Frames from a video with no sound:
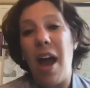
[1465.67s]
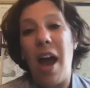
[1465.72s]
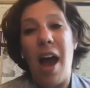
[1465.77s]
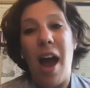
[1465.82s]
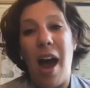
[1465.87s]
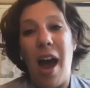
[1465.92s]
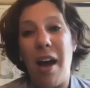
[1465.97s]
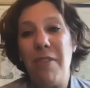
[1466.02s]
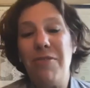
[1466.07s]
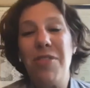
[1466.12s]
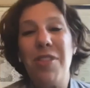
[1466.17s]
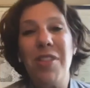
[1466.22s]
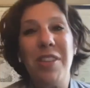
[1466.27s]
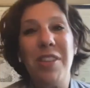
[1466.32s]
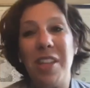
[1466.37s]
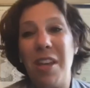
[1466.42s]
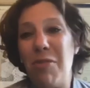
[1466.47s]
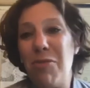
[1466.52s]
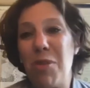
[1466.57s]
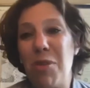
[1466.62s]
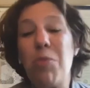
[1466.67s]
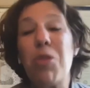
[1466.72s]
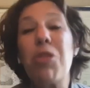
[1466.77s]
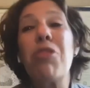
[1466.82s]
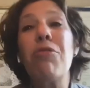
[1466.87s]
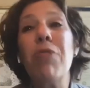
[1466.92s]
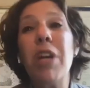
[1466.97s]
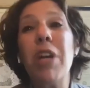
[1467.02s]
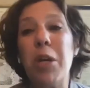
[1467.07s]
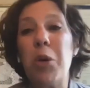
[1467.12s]
I have give them
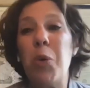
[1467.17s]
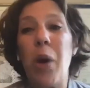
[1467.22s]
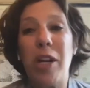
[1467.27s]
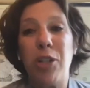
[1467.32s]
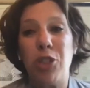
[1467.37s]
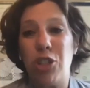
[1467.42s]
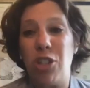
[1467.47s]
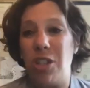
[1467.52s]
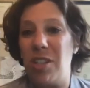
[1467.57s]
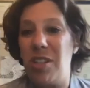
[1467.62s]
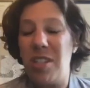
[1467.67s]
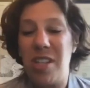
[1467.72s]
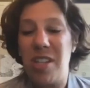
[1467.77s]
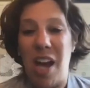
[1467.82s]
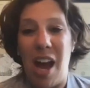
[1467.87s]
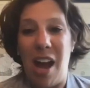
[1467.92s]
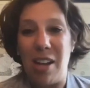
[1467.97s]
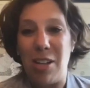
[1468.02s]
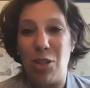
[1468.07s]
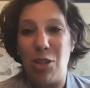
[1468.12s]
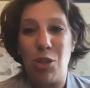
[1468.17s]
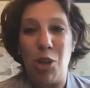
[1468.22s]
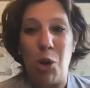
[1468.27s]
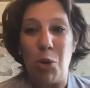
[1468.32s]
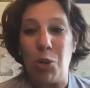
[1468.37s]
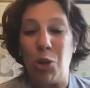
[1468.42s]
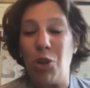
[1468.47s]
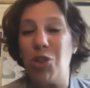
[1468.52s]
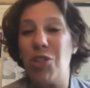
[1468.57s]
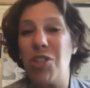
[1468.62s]
three questions to ask
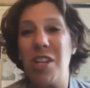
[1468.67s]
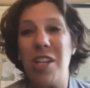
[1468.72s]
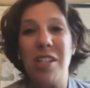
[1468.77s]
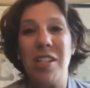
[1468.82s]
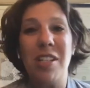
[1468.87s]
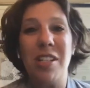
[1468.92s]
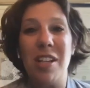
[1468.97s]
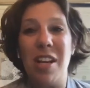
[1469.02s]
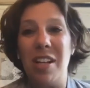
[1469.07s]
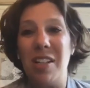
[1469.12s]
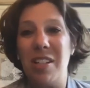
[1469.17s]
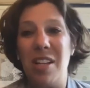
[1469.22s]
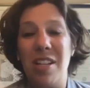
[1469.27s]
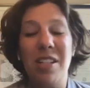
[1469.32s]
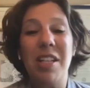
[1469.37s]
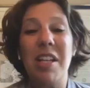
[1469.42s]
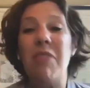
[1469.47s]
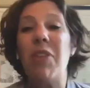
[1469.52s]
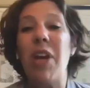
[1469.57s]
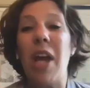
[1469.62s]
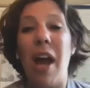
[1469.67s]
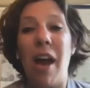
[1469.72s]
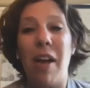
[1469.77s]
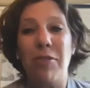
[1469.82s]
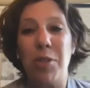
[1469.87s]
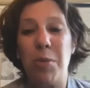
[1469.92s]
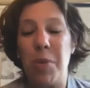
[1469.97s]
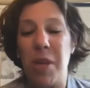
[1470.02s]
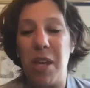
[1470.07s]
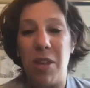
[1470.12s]
donors. It, it doesn't even have
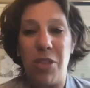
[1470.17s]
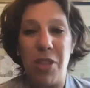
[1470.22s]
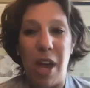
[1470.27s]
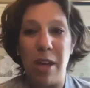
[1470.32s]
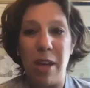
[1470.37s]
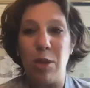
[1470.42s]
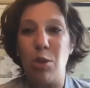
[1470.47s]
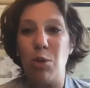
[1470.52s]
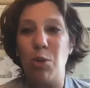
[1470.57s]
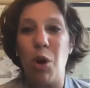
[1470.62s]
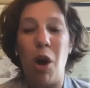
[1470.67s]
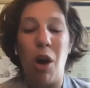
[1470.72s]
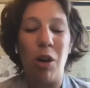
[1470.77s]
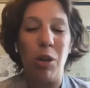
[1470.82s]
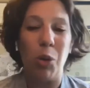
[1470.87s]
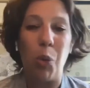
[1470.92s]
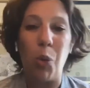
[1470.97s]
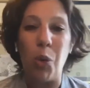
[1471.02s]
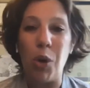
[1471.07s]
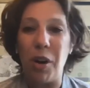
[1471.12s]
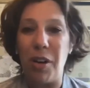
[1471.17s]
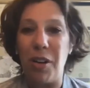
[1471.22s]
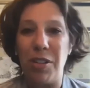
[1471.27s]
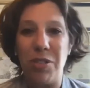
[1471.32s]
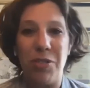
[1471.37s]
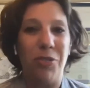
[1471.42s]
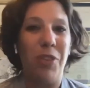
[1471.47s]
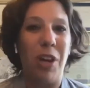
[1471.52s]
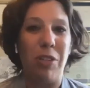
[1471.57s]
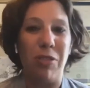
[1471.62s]
to be a thank you call or a
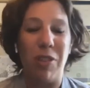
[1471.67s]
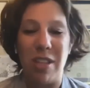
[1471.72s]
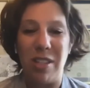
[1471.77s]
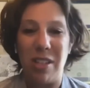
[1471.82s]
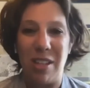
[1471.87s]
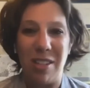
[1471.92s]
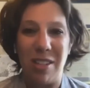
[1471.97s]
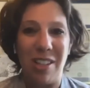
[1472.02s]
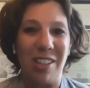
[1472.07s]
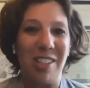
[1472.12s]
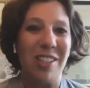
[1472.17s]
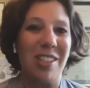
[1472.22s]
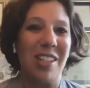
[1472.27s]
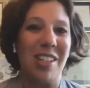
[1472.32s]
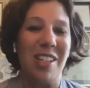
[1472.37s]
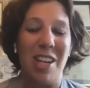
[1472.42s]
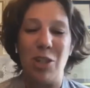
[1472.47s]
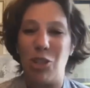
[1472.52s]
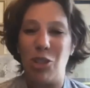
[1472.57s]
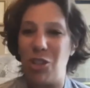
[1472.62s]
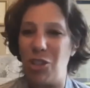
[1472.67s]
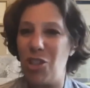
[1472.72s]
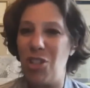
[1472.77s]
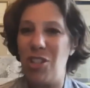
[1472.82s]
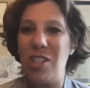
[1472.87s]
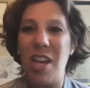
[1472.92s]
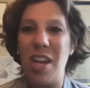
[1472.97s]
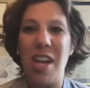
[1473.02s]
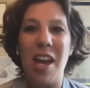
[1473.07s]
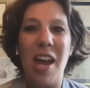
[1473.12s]
fundraising solicitation. Just
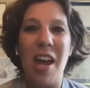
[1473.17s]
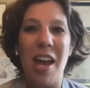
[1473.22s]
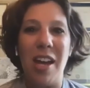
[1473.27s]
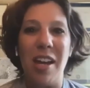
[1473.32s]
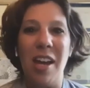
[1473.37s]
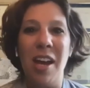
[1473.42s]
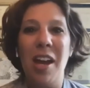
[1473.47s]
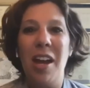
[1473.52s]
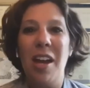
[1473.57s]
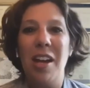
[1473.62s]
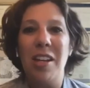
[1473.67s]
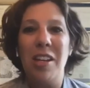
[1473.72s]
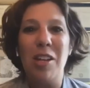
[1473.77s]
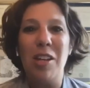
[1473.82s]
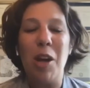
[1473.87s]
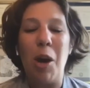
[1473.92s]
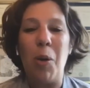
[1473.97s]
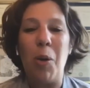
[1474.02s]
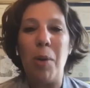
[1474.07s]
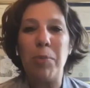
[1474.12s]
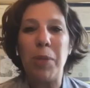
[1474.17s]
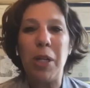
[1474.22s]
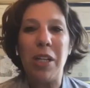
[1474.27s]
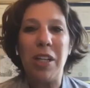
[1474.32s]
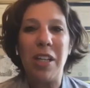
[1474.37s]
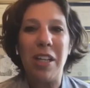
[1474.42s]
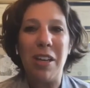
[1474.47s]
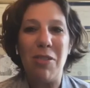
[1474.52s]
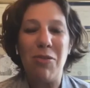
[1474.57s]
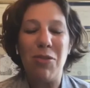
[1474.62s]
say, hey, you know, I'm going to
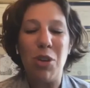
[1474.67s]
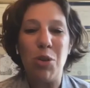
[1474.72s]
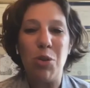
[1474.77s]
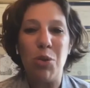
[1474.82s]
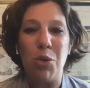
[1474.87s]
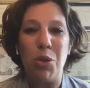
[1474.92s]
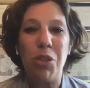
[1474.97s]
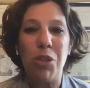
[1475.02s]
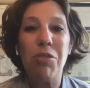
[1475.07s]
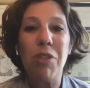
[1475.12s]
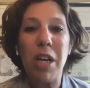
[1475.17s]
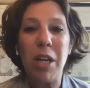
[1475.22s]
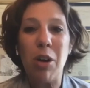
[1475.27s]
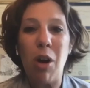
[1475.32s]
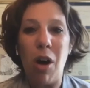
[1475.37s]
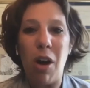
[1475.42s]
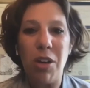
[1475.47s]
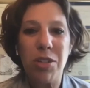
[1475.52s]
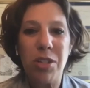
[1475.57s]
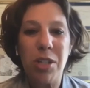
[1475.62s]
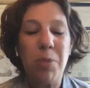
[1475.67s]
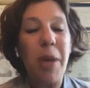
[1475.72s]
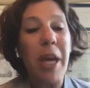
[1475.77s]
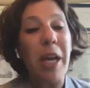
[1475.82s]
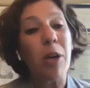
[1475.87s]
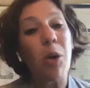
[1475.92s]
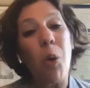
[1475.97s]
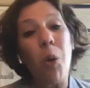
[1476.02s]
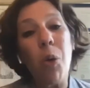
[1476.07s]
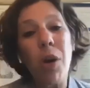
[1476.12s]
give you three calls to make,
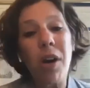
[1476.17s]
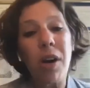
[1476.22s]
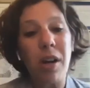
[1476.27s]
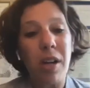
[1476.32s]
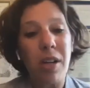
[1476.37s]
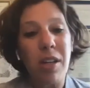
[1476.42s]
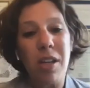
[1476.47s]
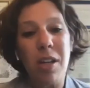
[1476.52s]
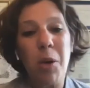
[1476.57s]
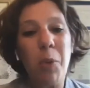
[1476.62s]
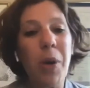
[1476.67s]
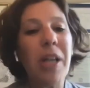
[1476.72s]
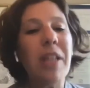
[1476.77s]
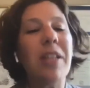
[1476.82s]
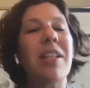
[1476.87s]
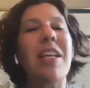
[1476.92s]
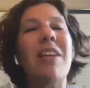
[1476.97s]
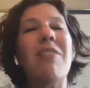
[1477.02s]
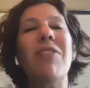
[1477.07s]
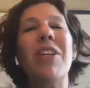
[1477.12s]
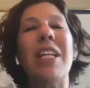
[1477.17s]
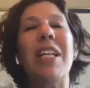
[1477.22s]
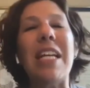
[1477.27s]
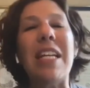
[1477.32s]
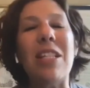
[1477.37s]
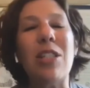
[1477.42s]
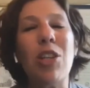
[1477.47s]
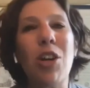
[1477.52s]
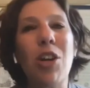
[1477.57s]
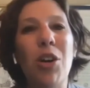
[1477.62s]
or you know what, even
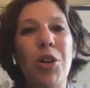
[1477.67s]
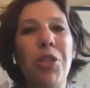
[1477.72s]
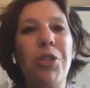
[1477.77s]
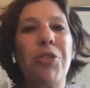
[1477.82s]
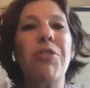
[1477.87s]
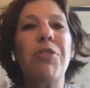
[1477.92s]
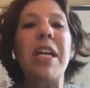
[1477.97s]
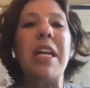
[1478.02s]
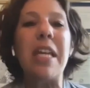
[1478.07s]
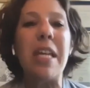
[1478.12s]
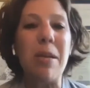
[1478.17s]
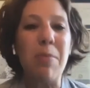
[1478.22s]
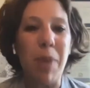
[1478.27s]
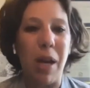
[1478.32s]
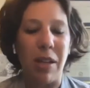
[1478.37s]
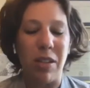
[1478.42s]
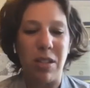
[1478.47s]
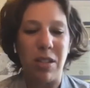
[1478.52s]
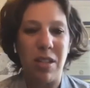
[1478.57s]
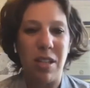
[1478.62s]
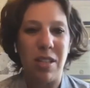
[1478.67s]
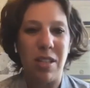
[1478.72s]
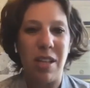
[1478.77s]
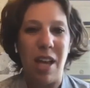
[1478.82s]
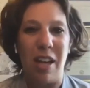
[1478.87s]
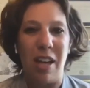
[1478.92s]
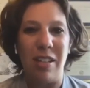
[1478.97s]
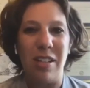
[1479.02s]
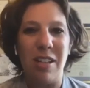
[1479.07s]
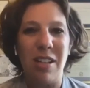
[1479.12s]
easier, three emails to
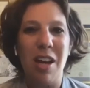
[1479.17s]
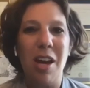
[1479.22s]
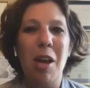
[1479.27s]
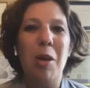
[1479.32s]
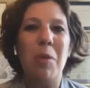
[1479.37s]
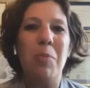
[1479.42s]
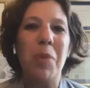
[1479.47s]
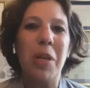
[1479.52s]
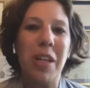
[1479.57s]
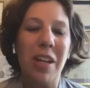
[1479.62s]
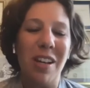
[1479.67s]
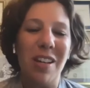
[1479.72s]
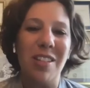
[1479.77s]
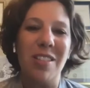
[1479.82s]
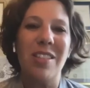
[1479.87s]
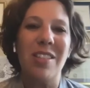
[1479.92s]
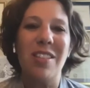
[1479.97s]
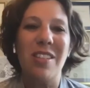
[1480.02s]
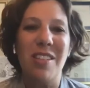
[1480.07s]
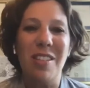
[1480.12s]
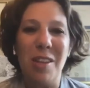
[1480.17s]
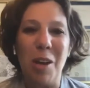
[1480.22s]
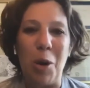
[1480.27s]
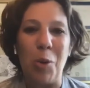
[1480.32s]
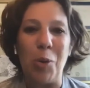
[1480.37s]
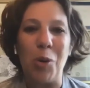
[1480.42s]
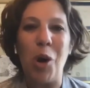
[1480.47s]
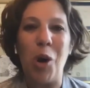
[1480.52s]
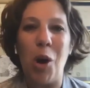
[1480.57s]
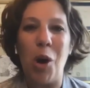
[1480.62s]
send because, you know,
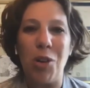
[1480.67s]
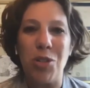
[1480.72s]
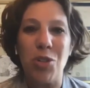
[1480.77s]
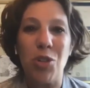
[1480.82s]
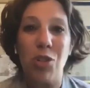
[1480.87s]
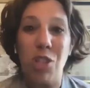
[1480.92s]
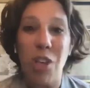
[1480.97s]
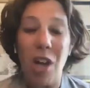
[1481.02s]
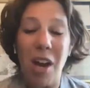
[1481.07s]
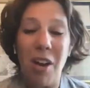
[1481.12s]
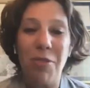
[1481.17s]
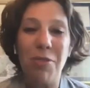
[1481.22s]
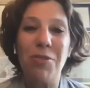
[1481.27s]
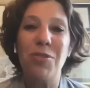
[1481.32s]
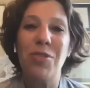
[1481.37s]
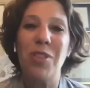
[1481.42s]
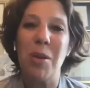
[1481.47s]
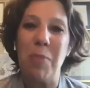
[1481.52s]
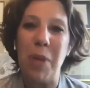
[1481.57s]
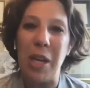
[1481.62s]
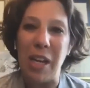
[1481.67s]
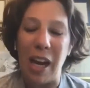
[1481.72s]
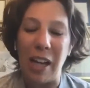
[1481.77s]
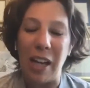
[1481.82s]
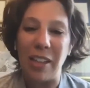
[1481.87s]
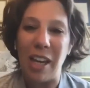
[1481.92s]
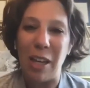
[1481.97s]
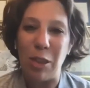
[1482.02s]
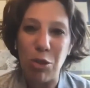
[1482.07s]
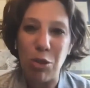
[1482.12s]
calls are tough. They may not
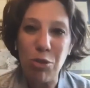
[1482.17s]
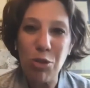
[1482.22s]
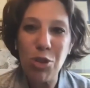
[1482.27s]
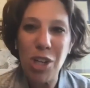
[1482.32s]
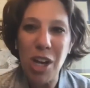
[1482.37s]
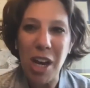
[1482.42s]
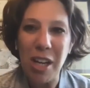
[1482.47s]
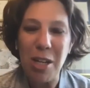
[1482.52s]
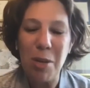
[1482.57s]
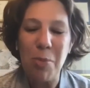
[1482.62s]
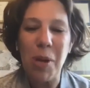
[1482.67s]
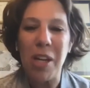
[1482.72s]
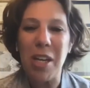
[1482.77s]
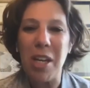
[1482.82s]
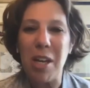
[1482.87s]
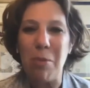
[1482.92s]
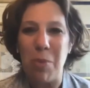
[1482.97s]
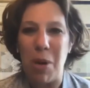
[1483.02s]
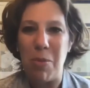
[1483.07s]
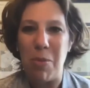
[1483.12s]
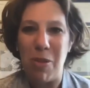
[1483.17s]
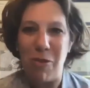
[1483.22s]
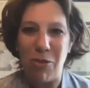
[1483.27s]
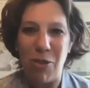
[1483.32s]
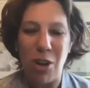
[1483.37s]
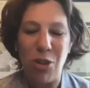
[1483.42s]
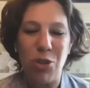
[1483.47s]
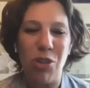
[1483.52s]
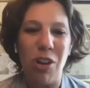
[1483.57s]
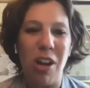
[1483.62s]
get through to anybody. It may be
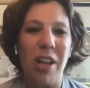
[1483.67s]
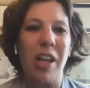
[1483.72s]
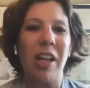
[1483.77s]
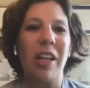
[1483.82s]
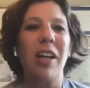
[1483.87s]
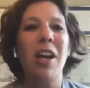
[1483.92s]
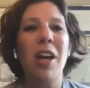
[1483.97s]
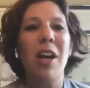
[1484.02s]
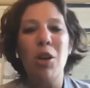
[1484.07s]
frustrating.